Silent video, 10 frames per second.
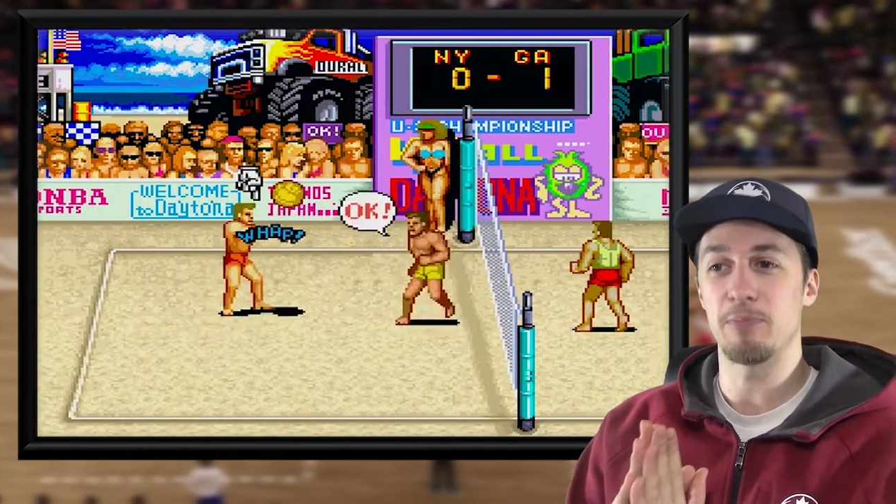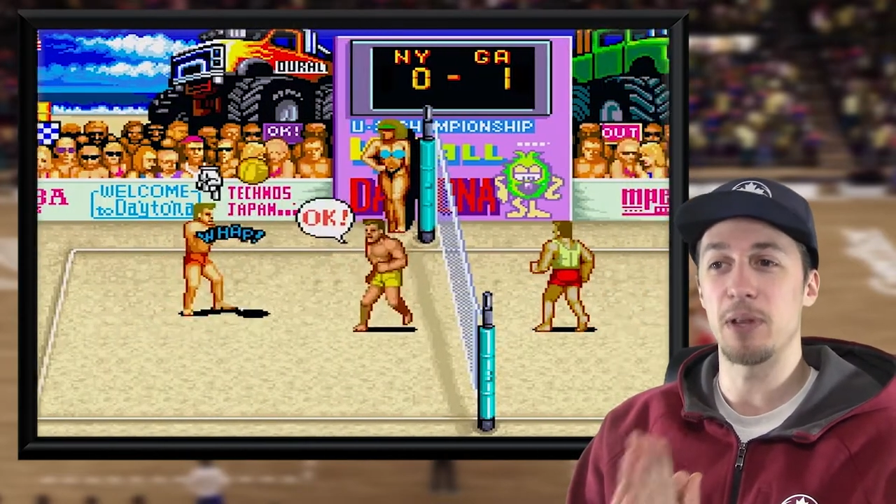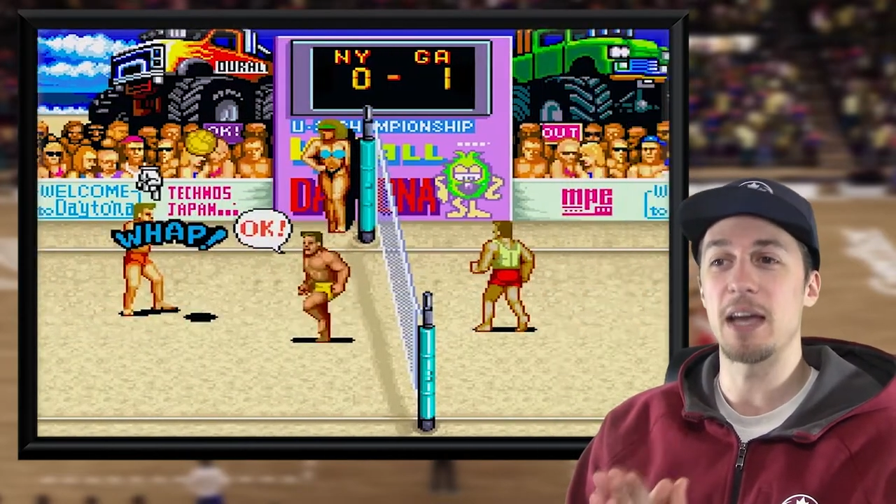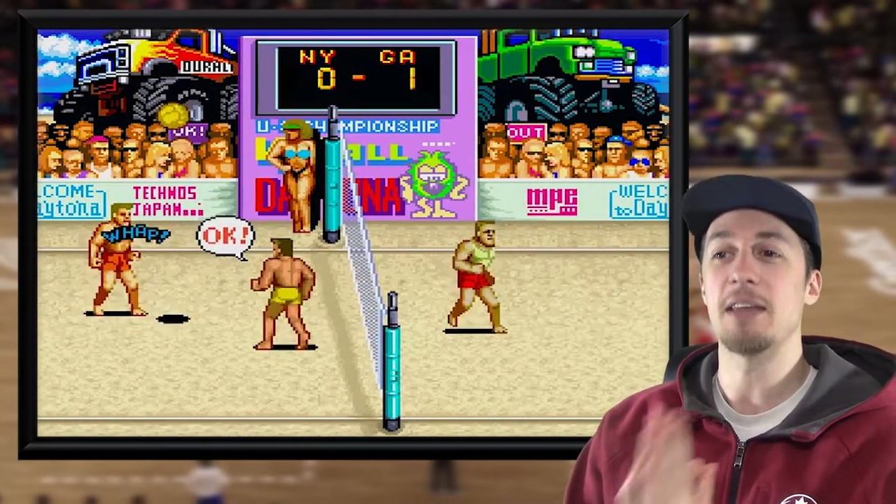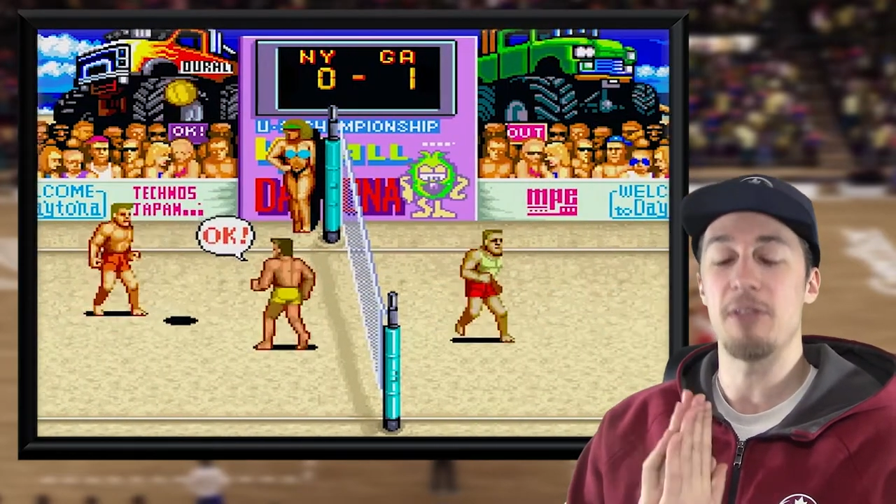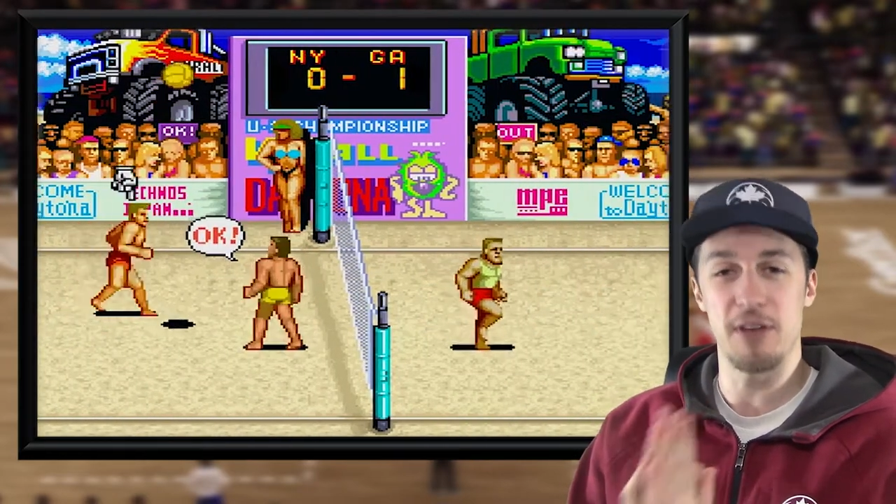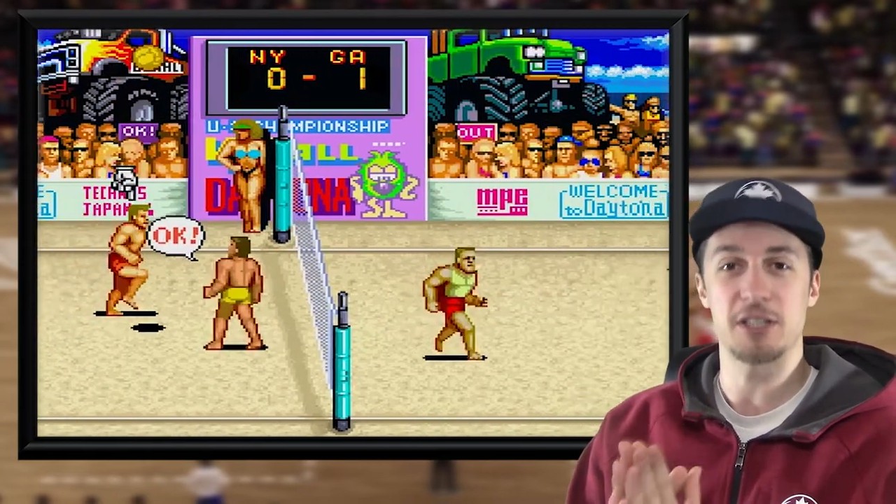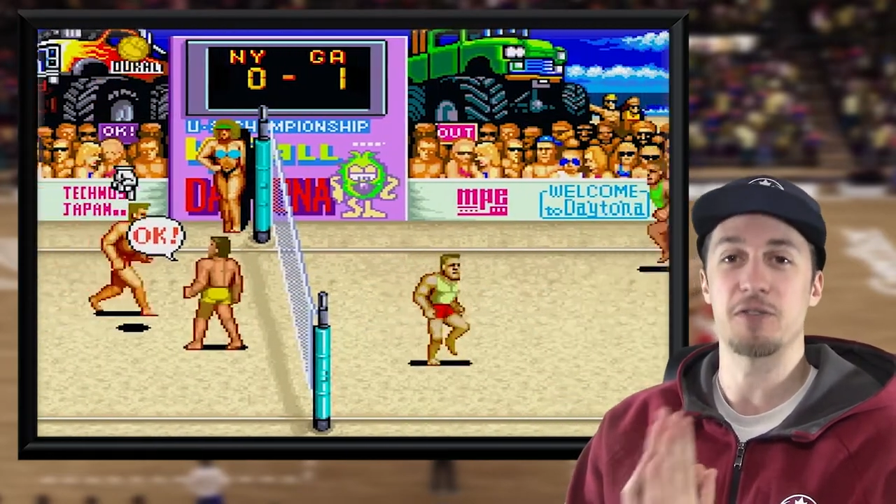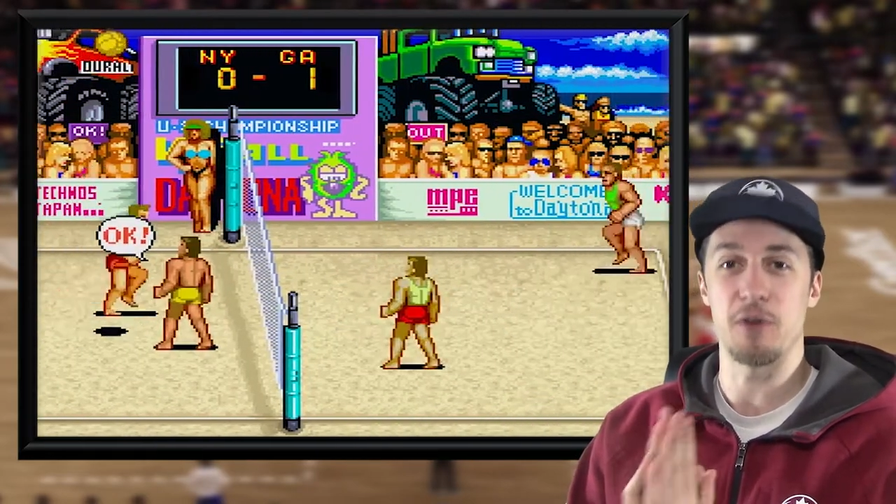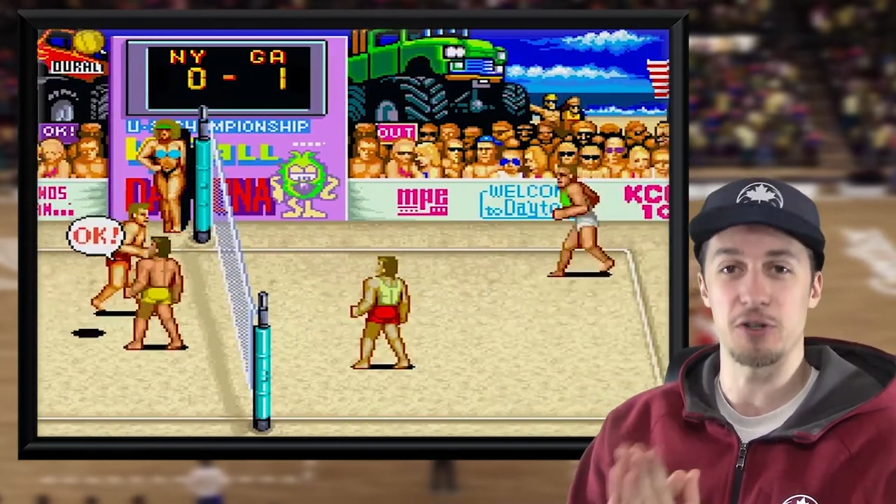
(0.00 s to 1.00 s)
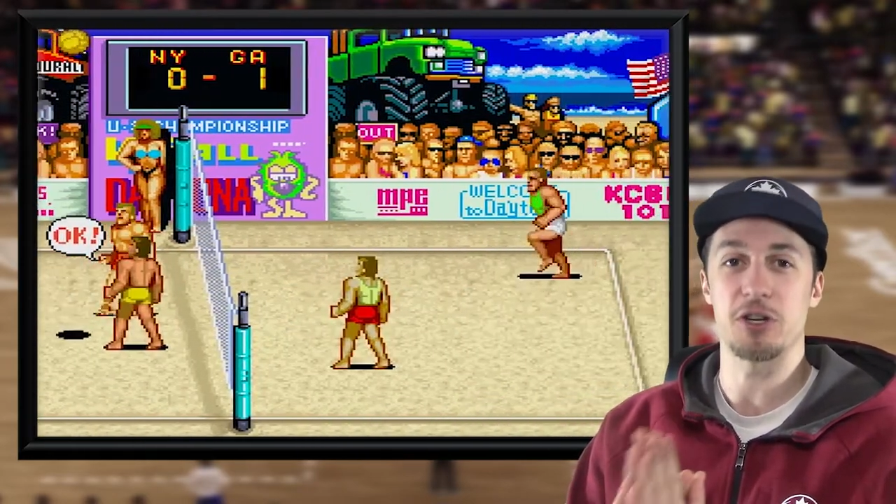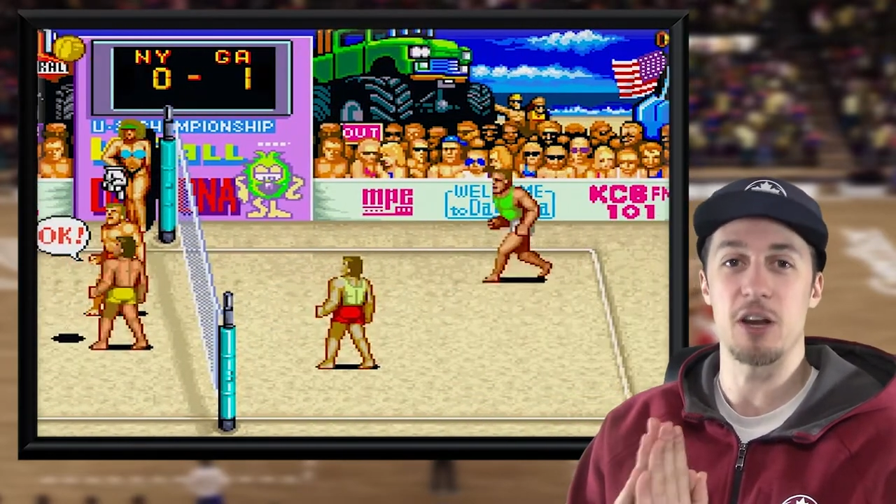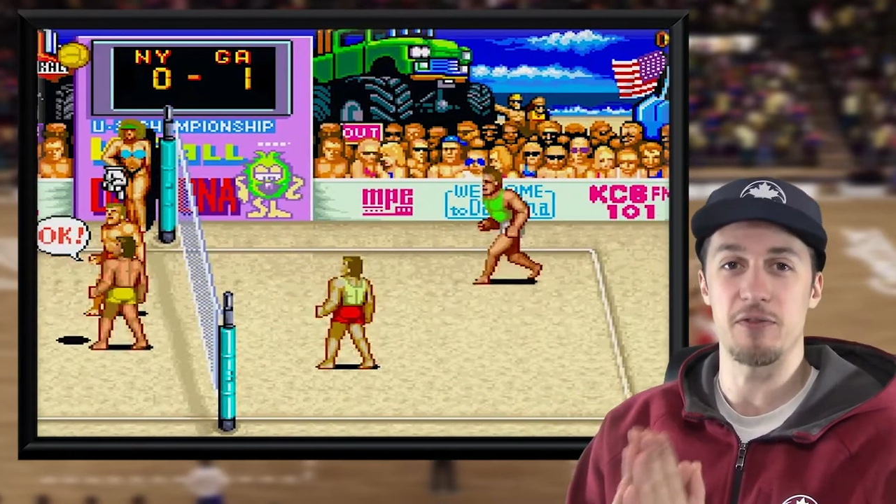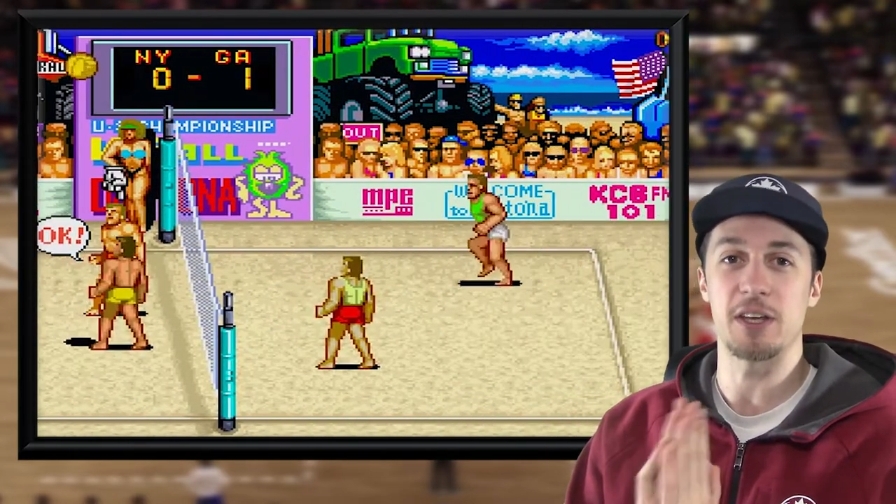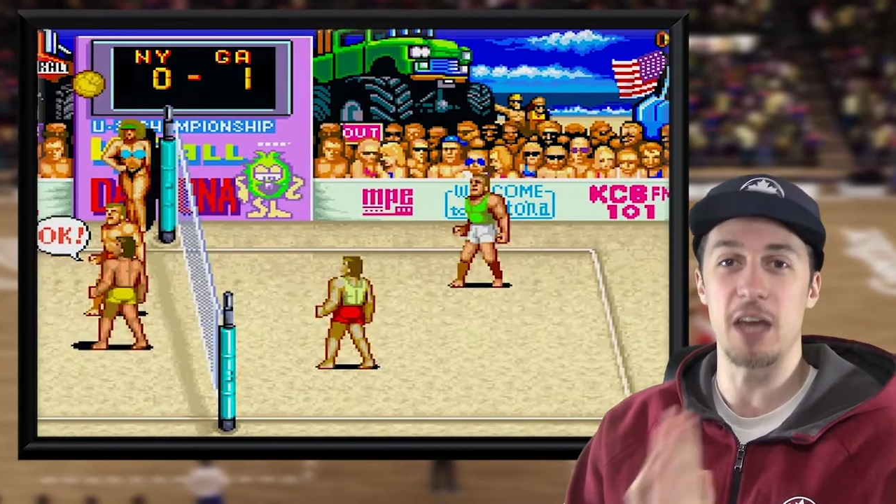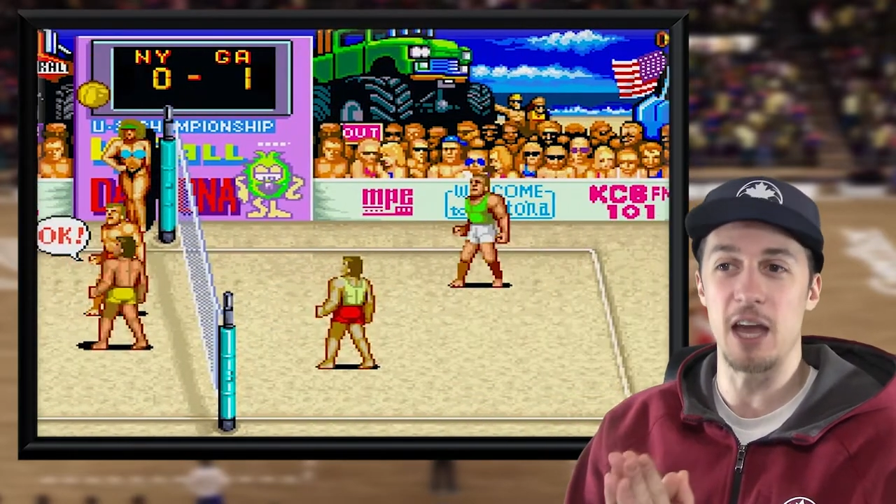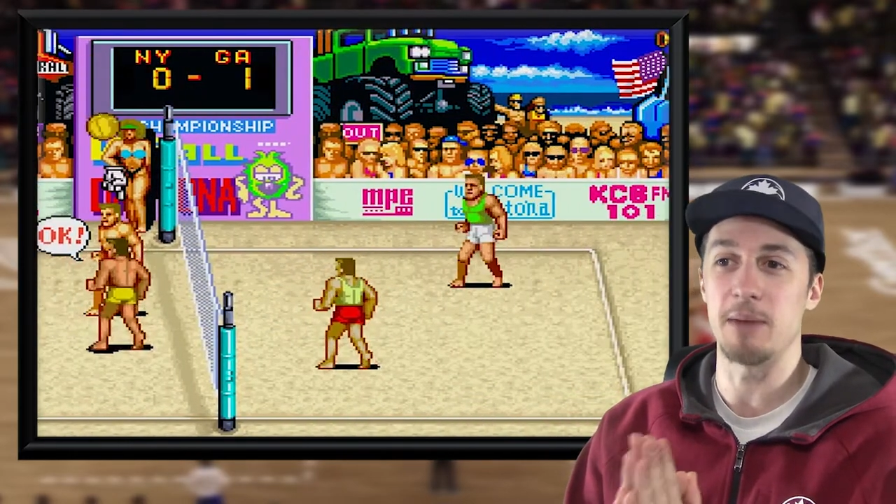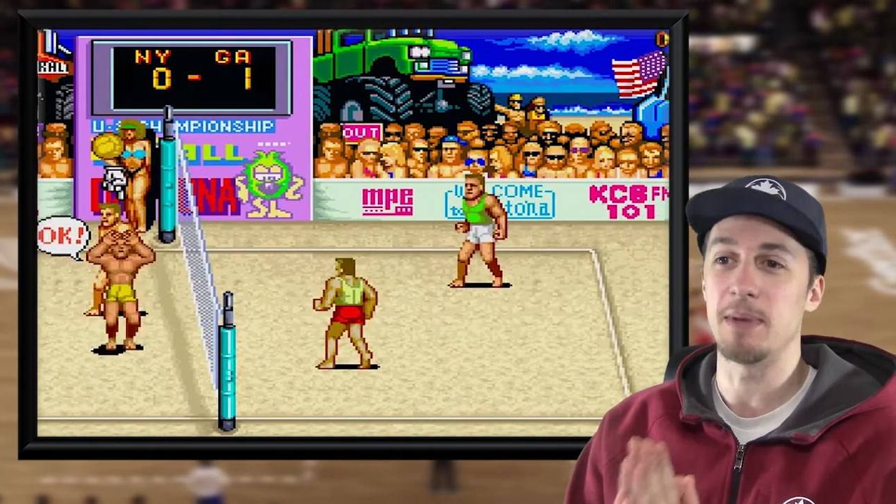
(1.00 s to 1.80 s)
play this version of the game.